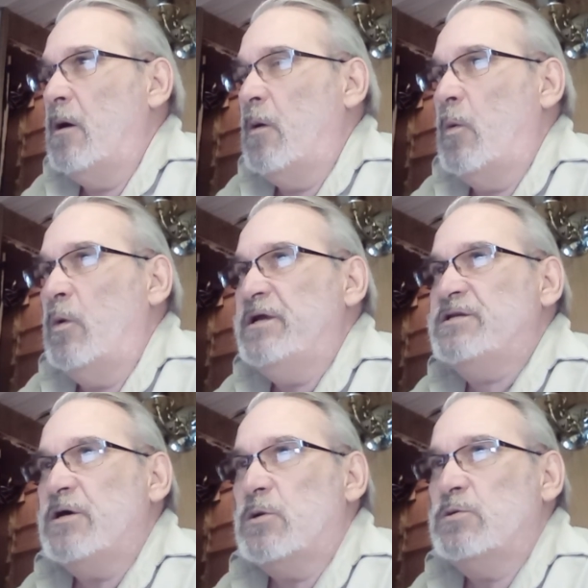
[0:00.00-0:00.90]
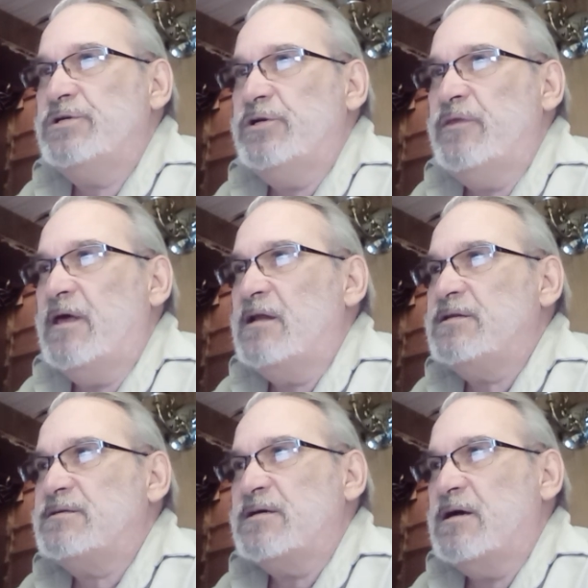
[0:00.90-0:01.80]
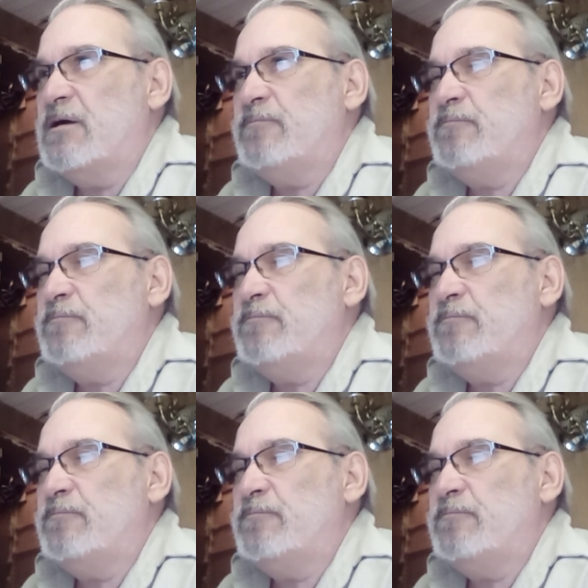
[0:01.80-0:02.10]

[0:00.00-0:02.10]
we told you that uh,